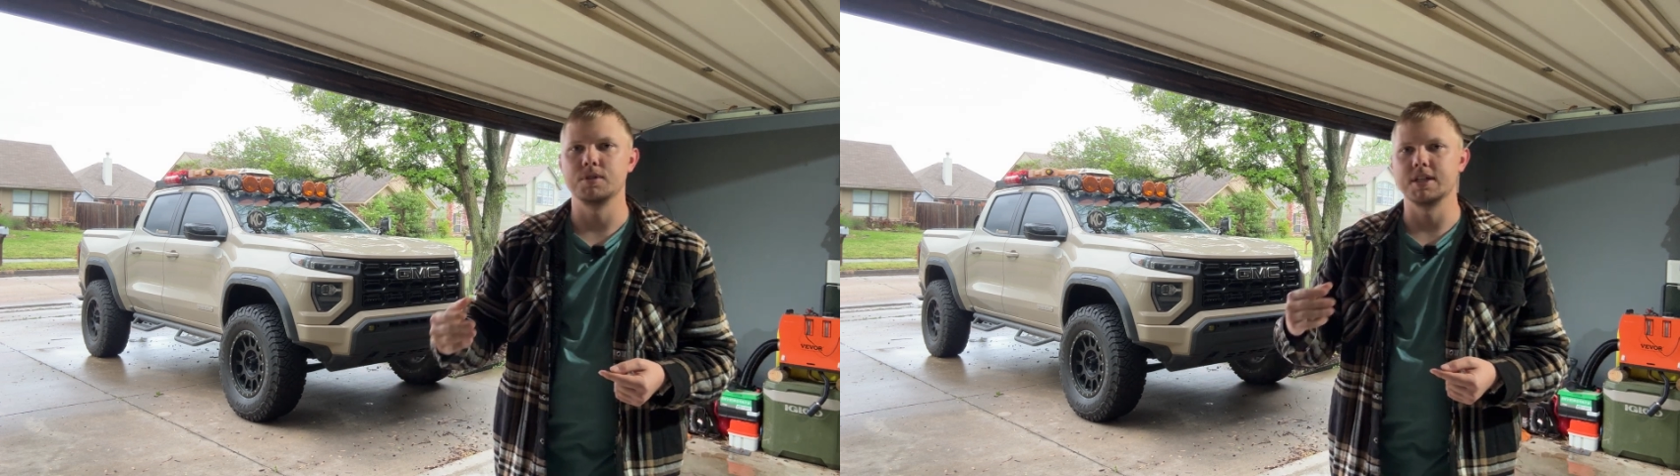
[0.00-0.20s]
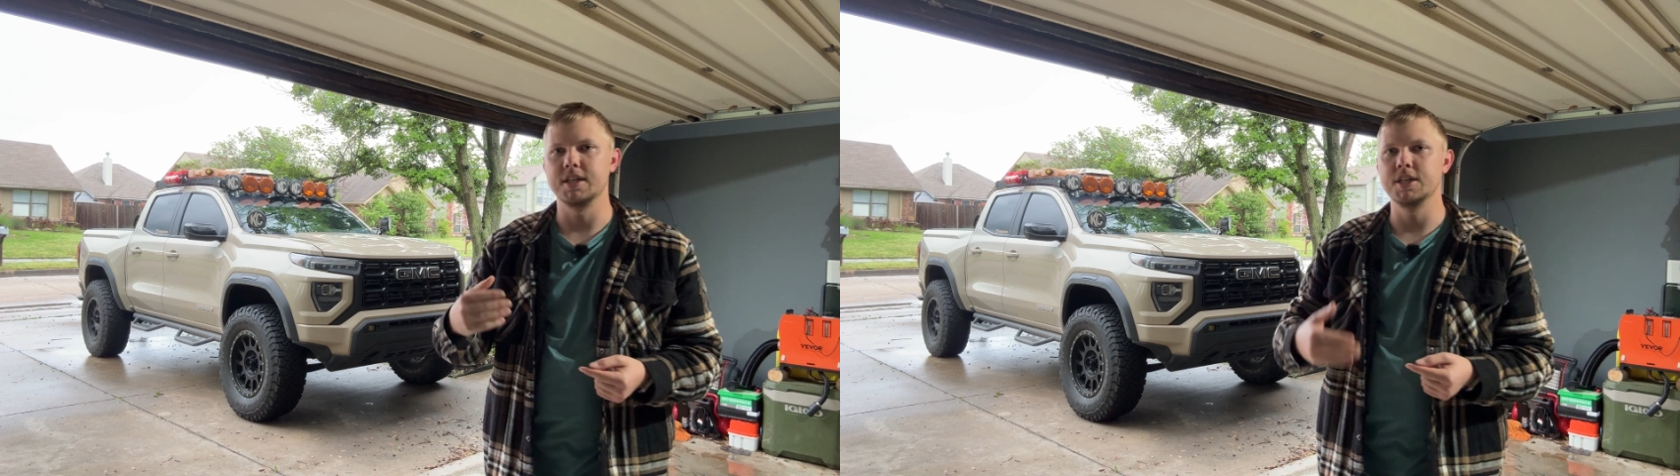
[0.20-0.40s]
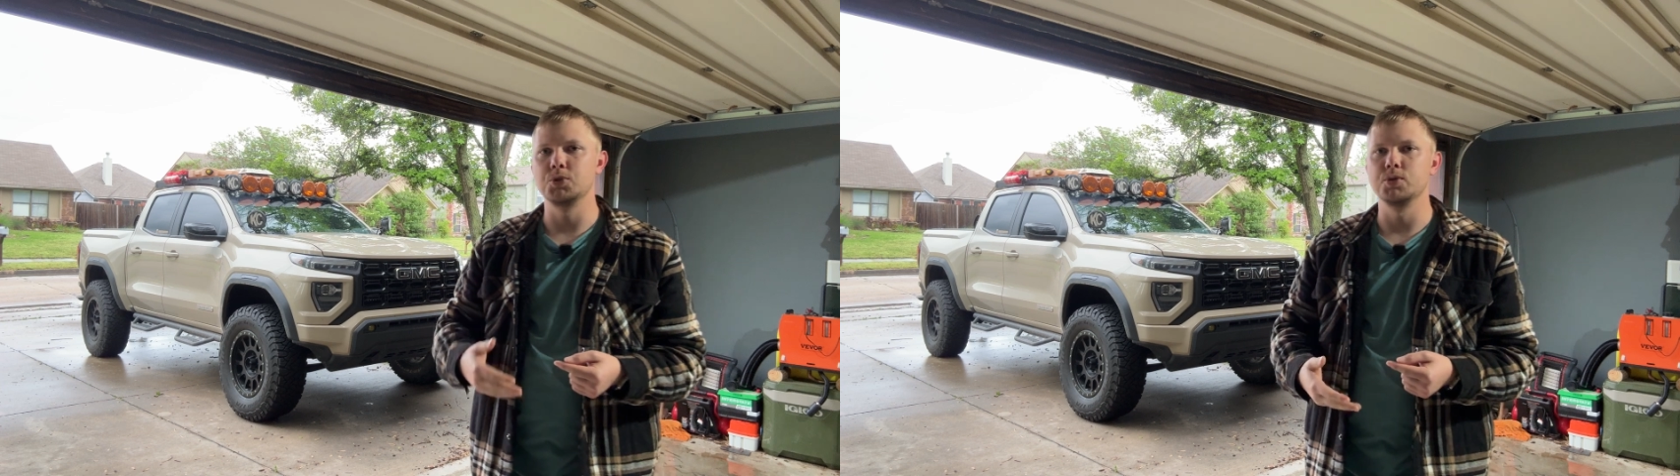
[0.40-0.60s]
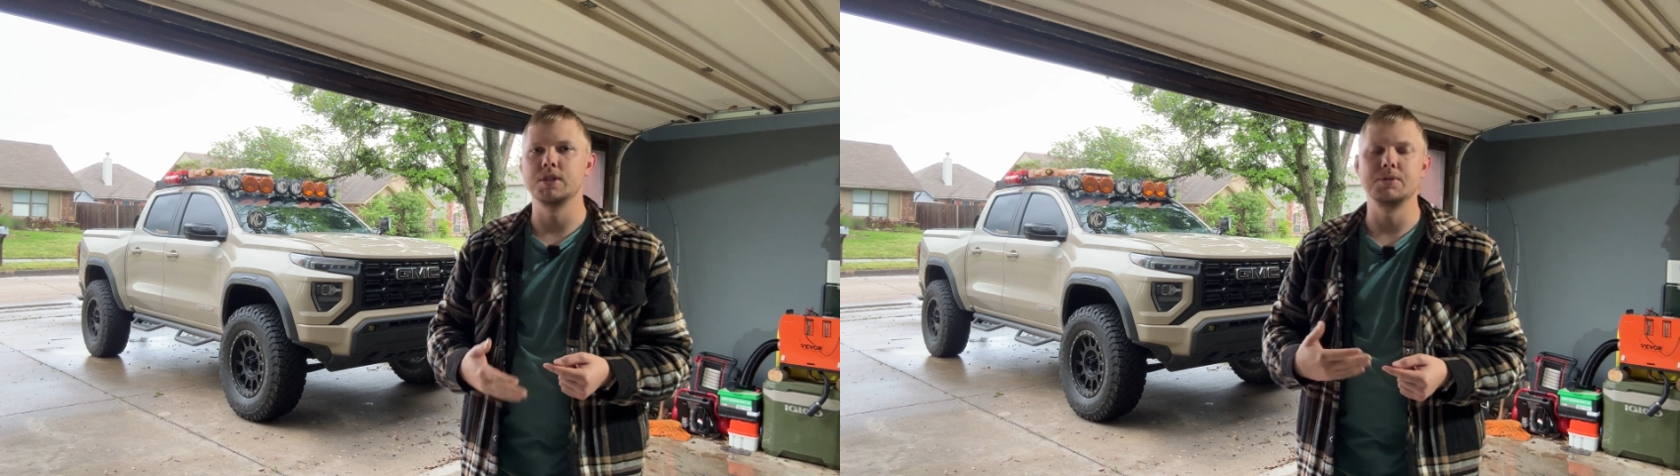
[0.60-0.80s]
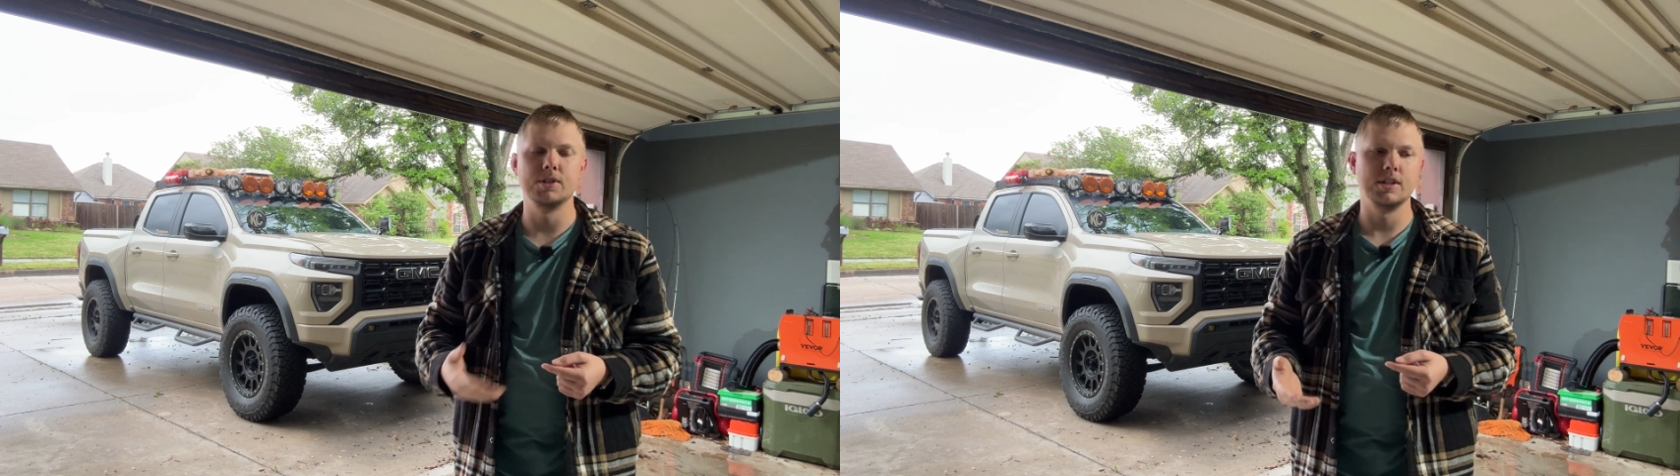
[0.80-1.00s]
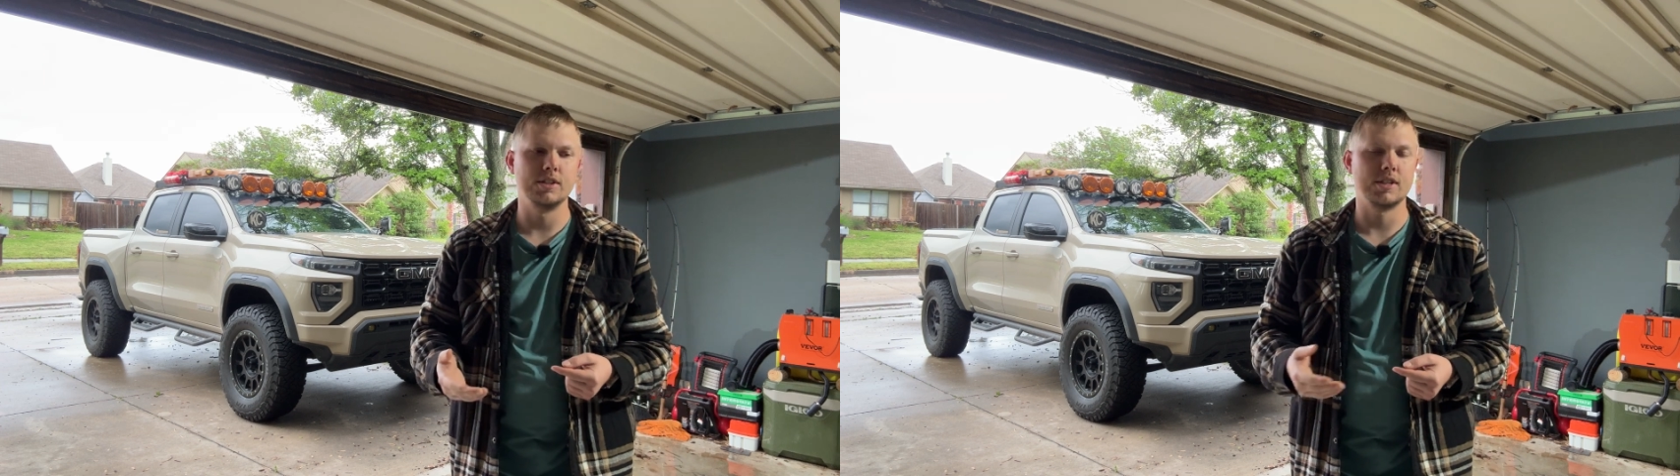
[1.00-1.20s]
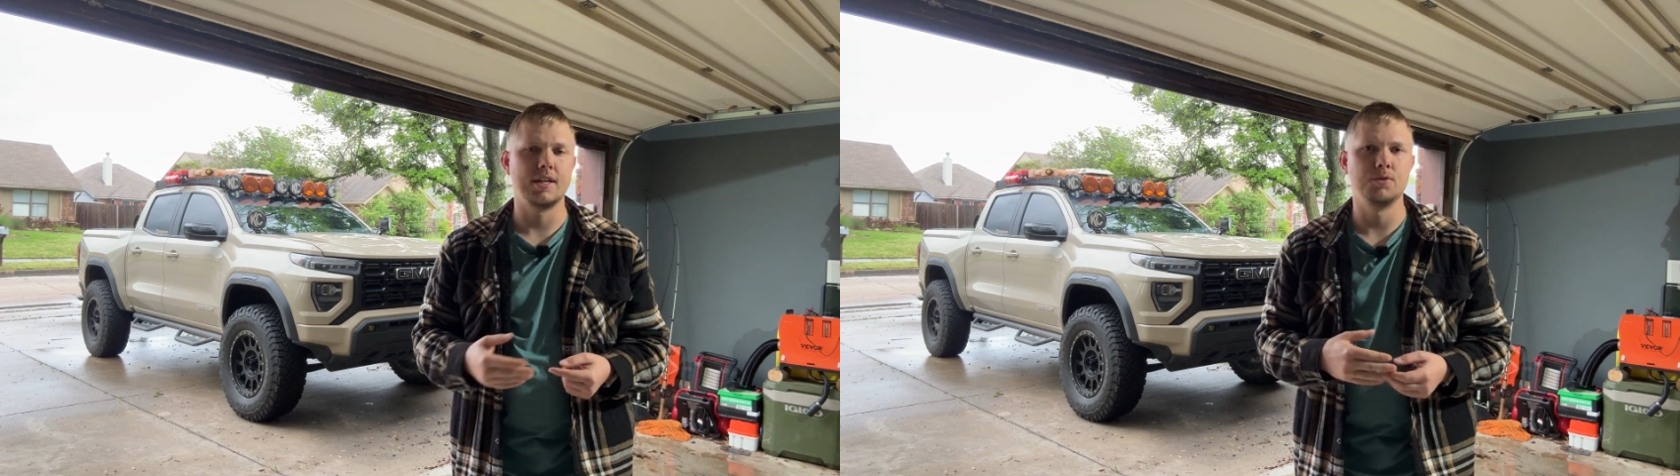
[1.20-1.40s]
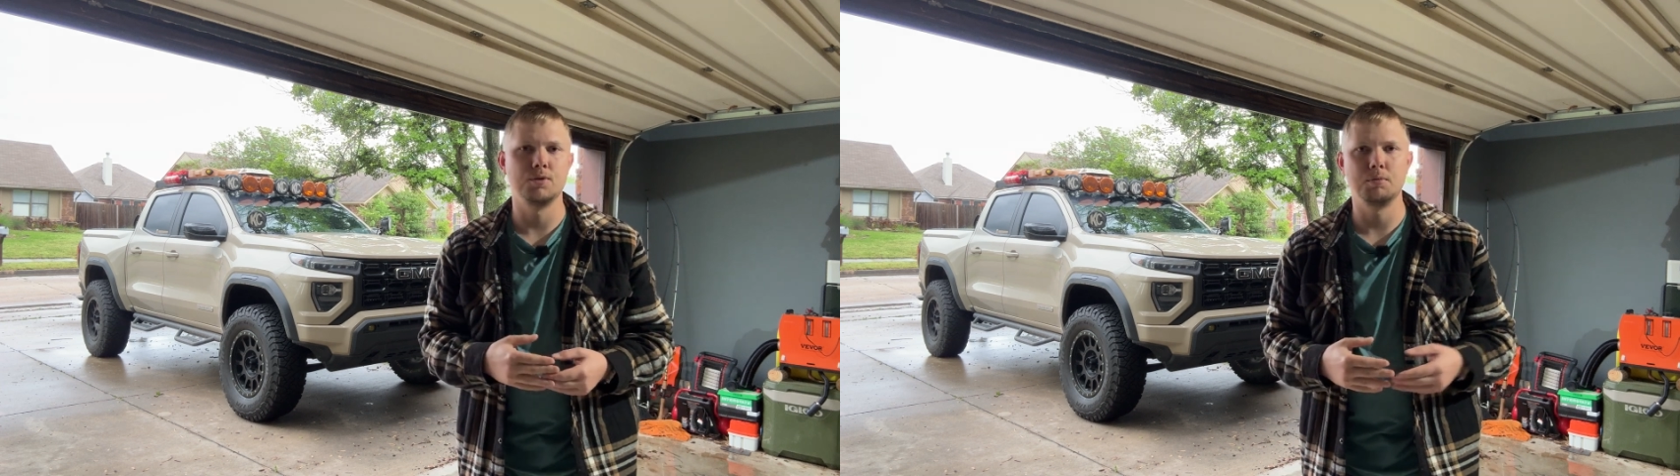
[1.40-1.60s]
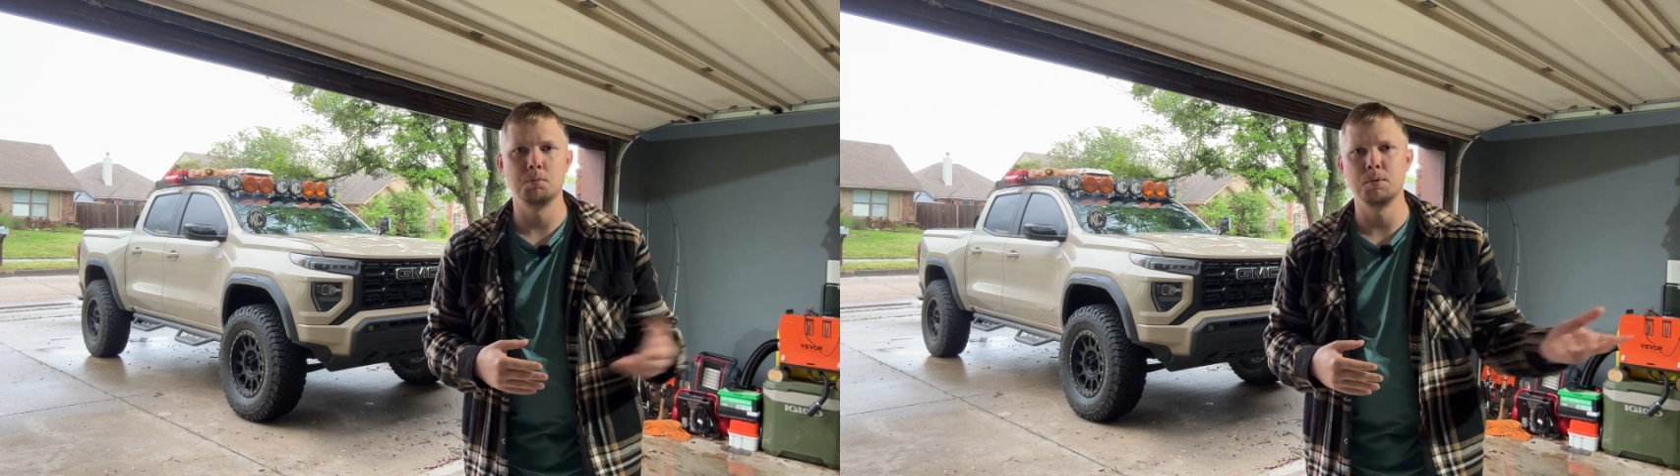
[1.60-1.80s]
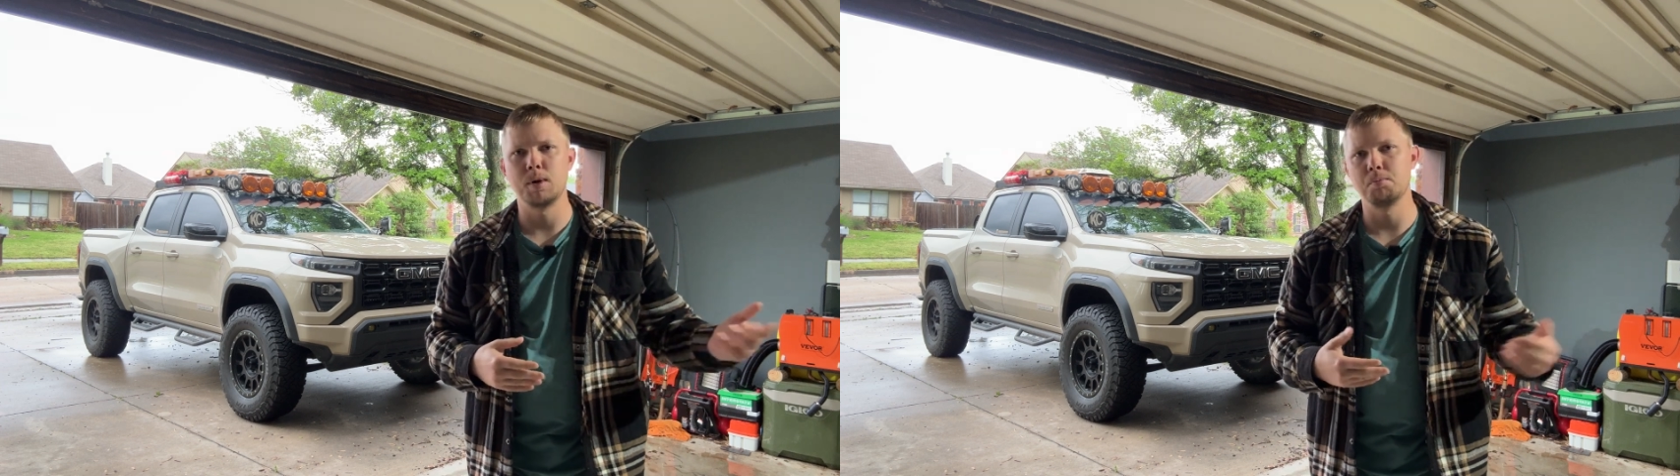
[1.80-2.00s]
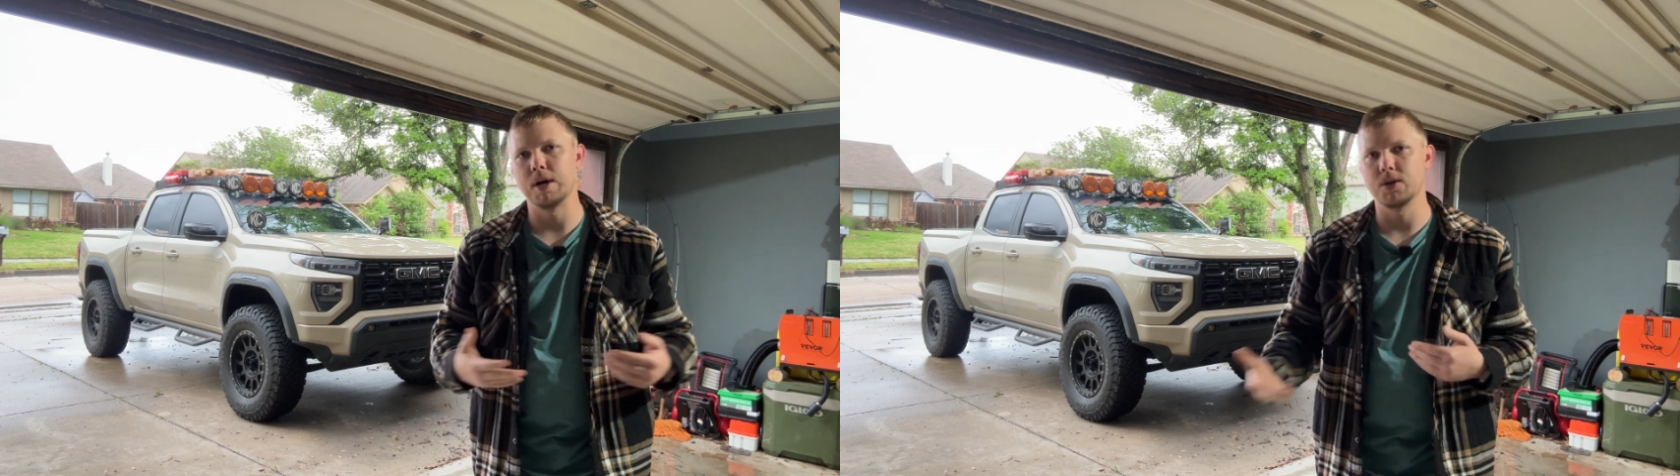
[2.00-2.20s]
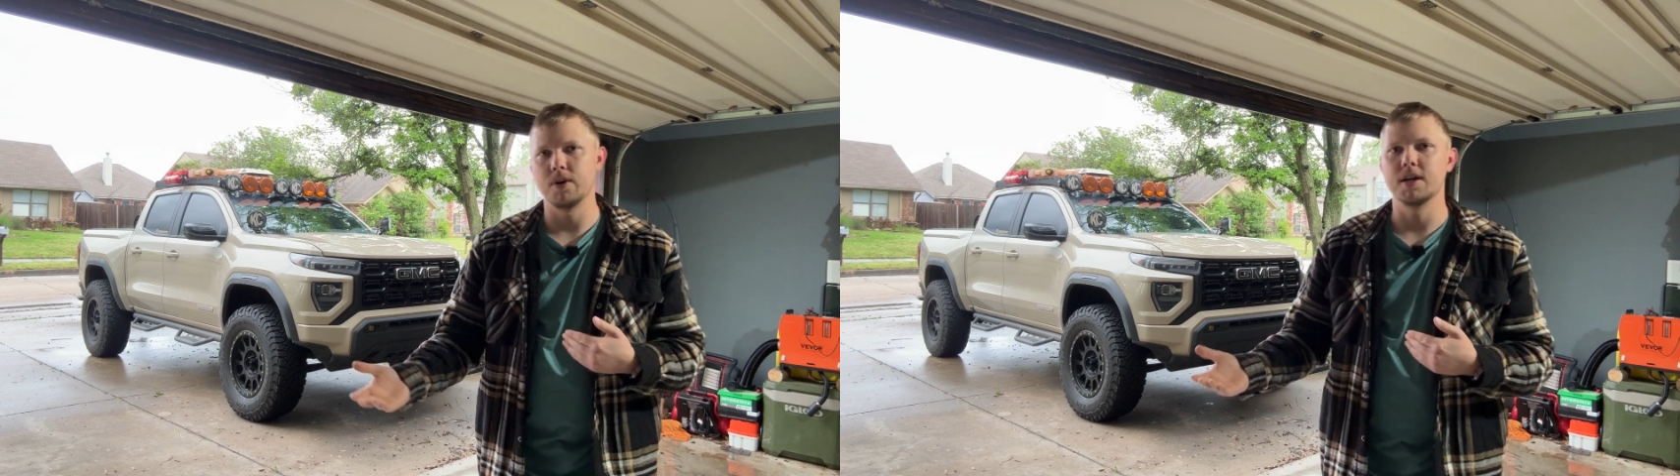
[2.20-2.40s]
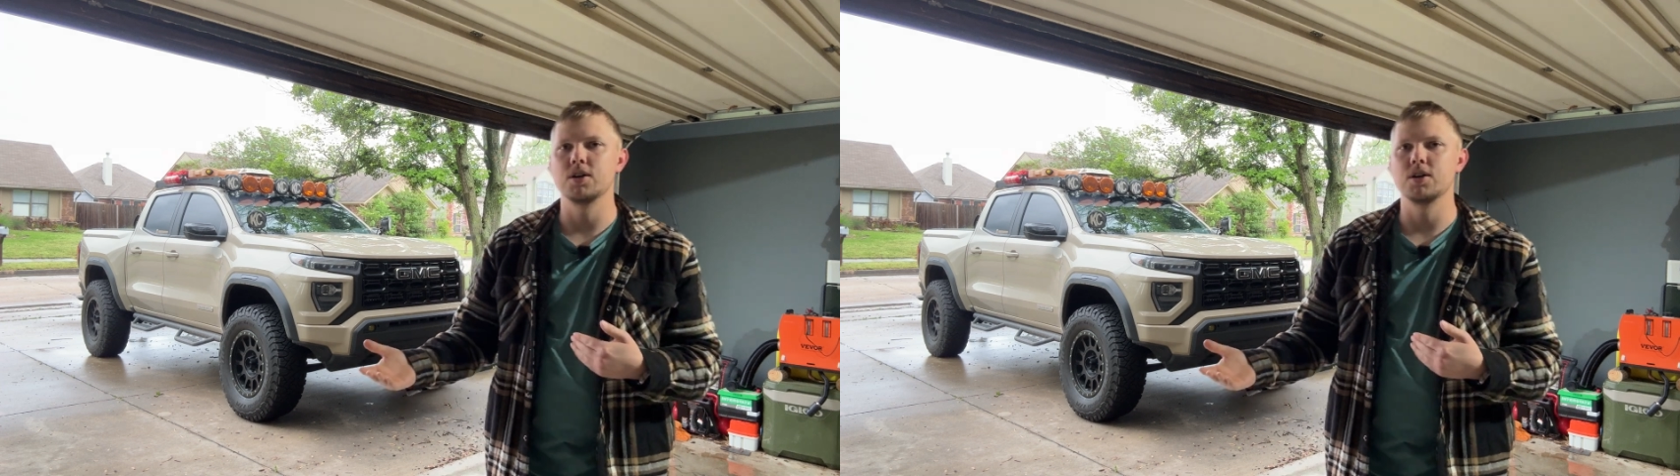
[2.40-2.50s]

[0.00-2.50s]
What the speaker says: like a hitch receiver to the side of the frame to put my bike rack